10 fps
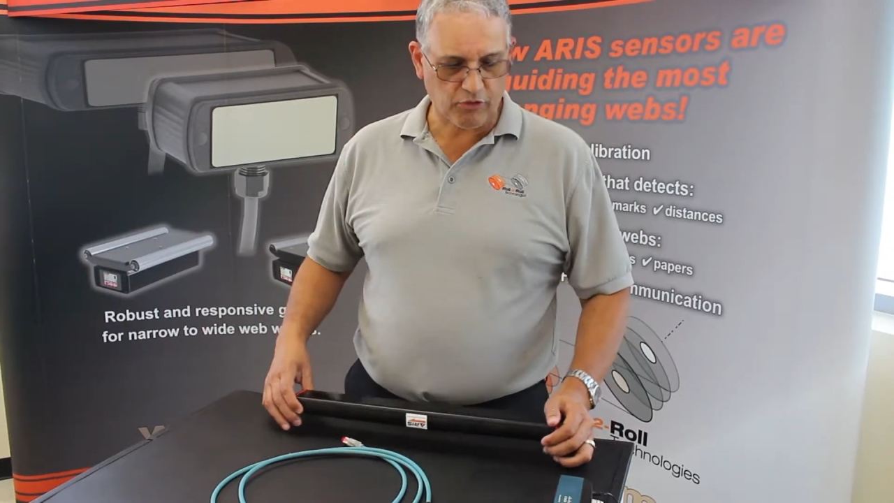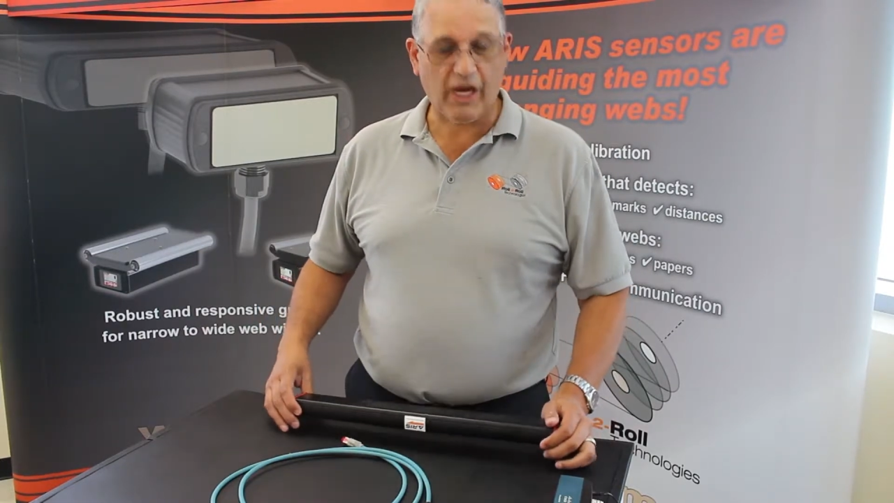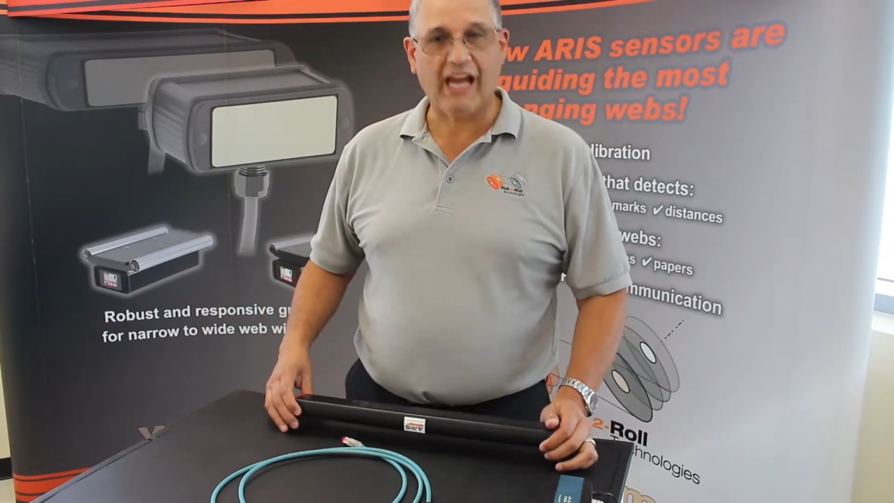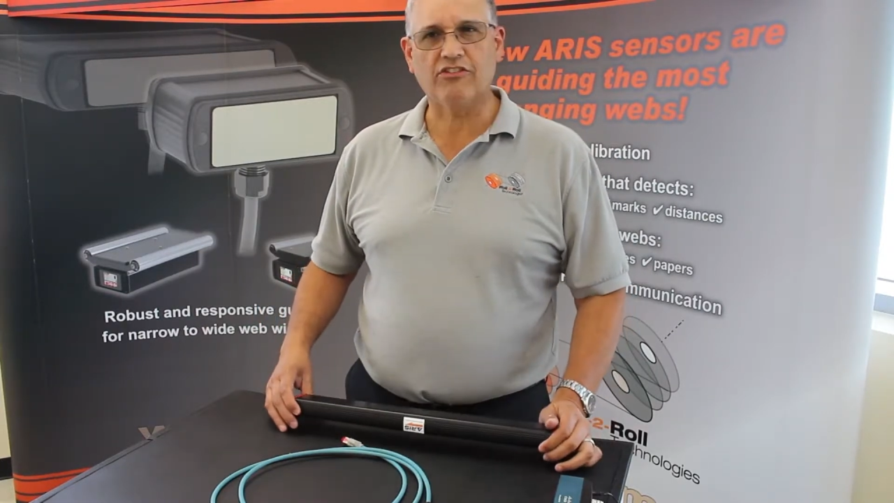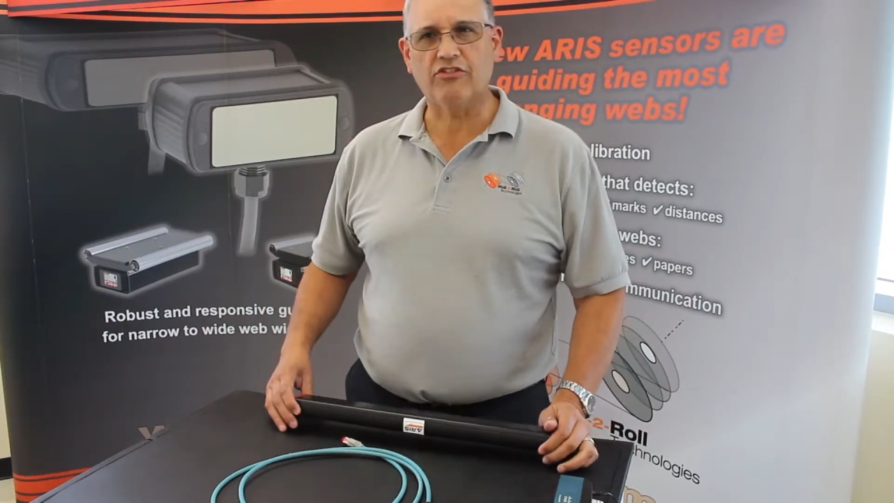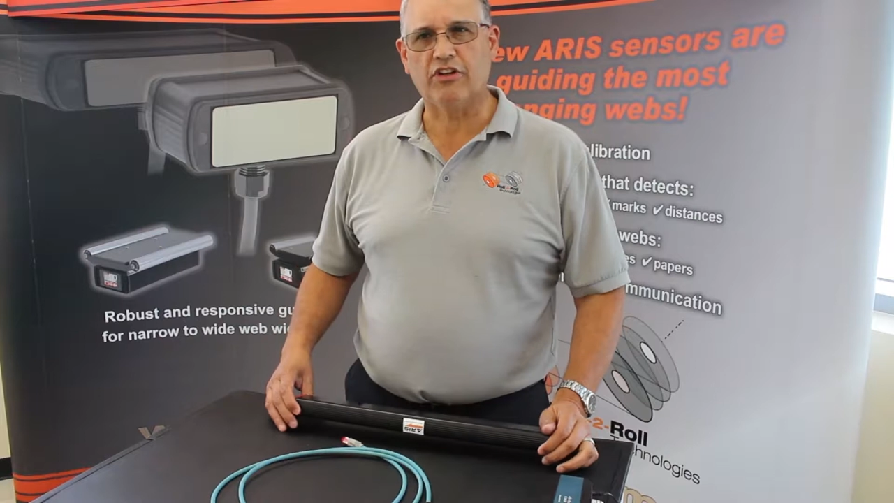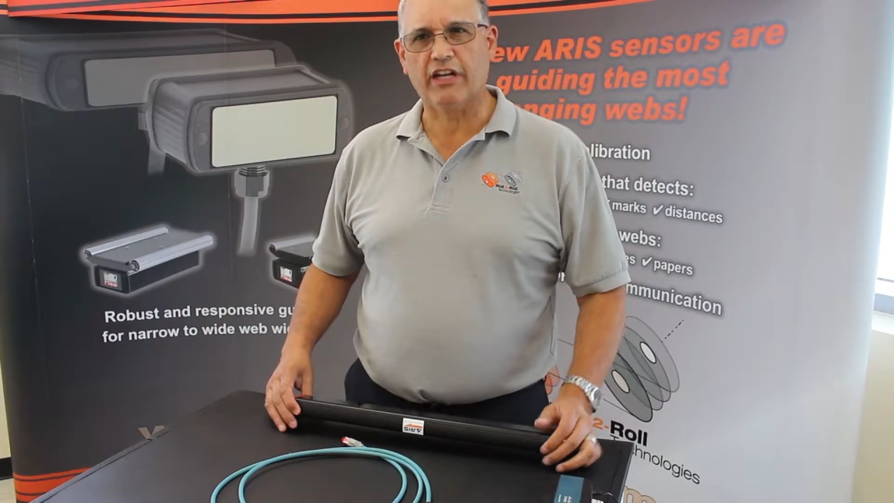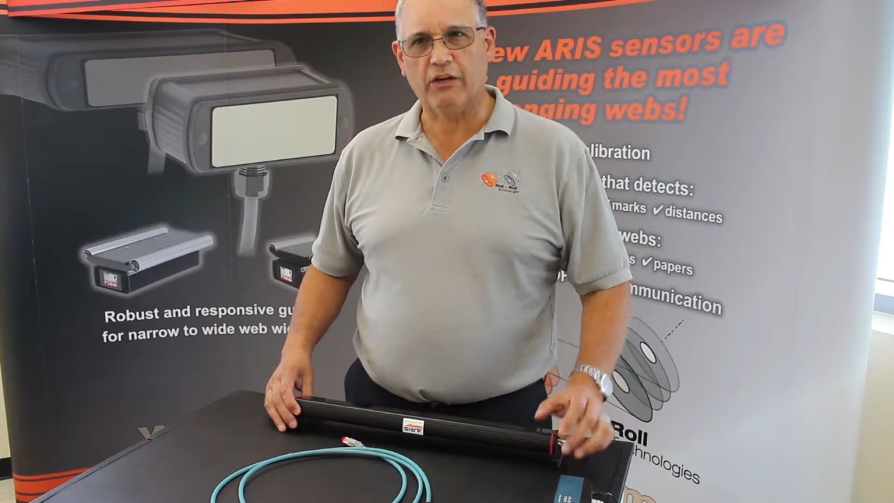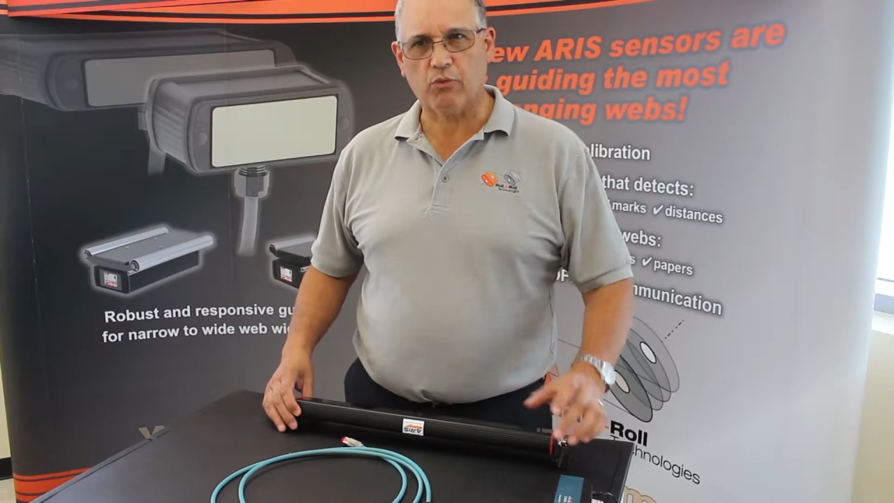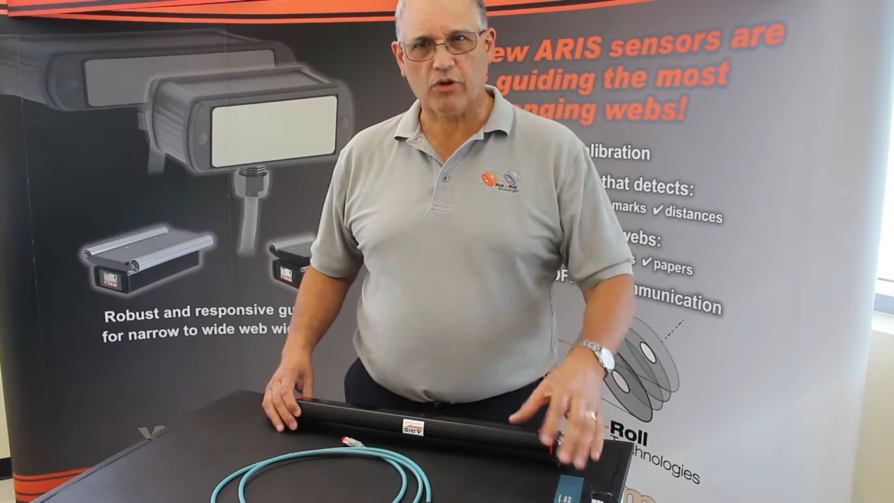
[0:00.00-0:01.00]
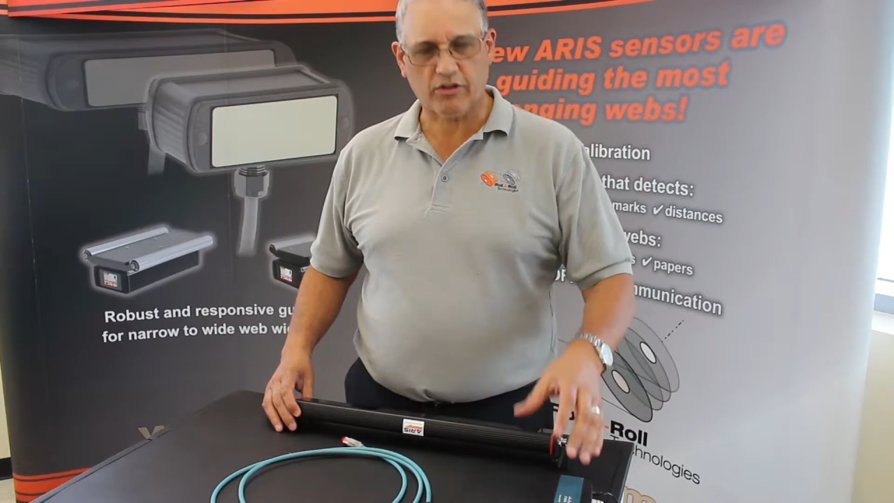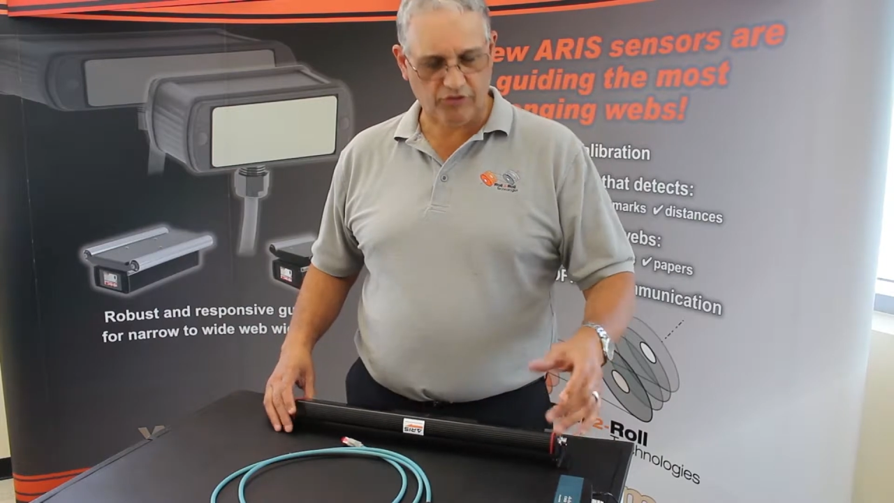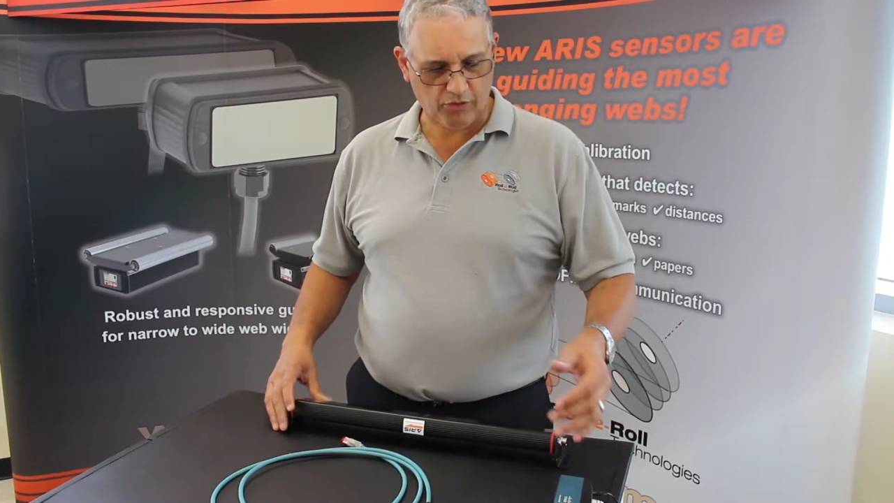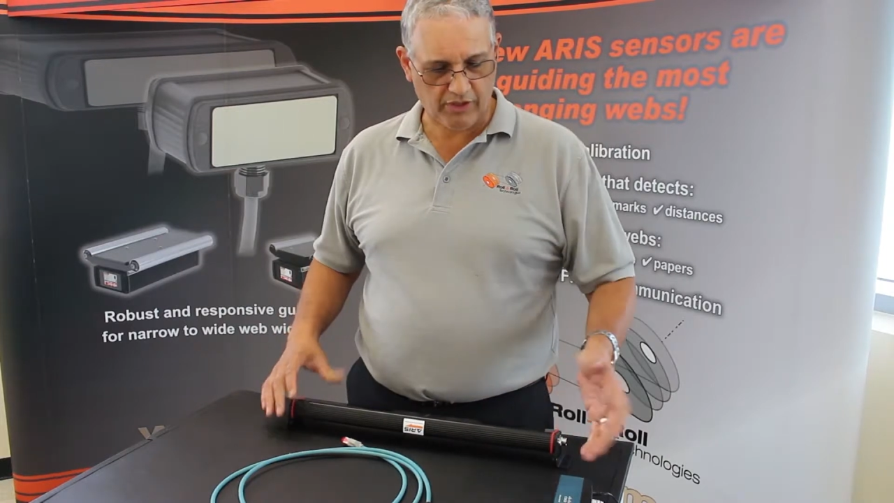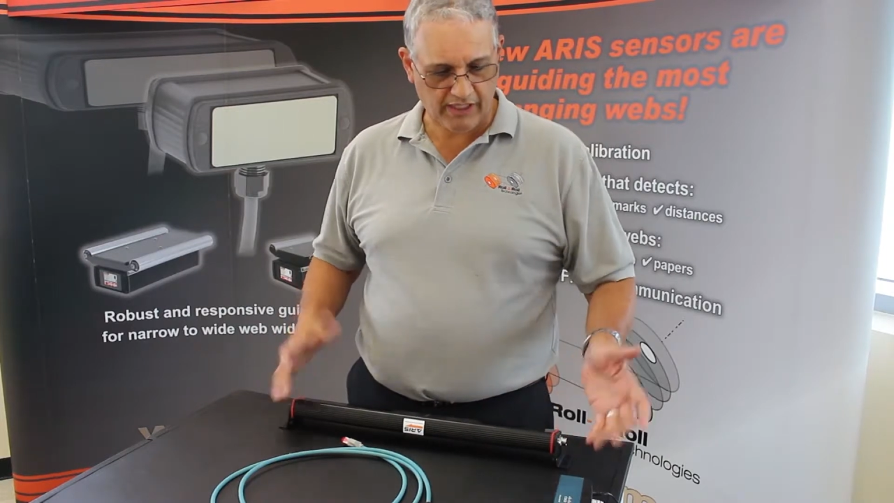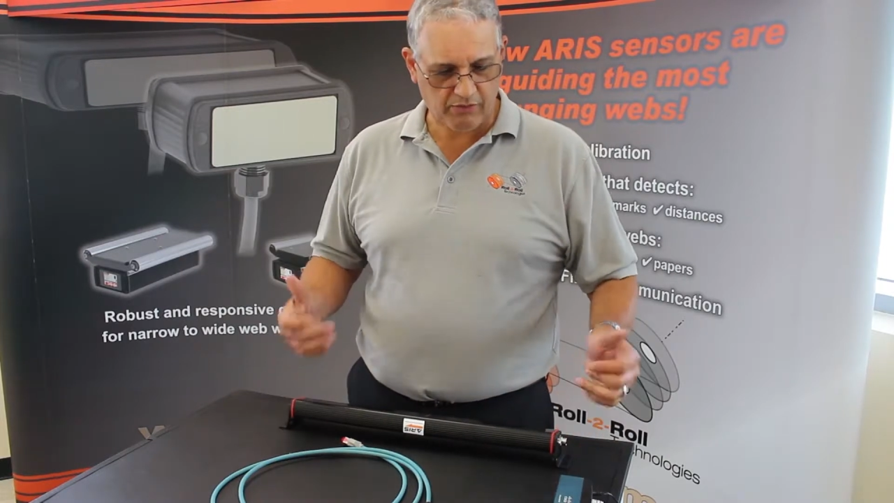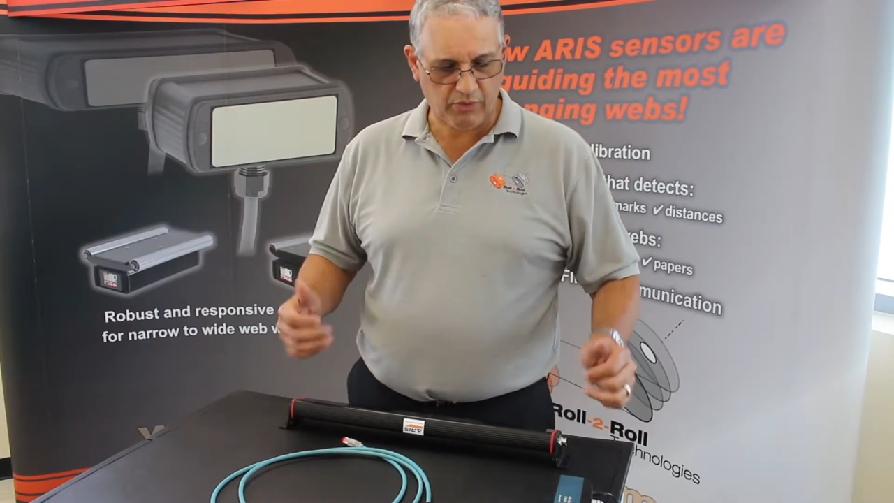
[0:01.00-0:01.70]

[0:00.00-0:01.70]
to access the network so that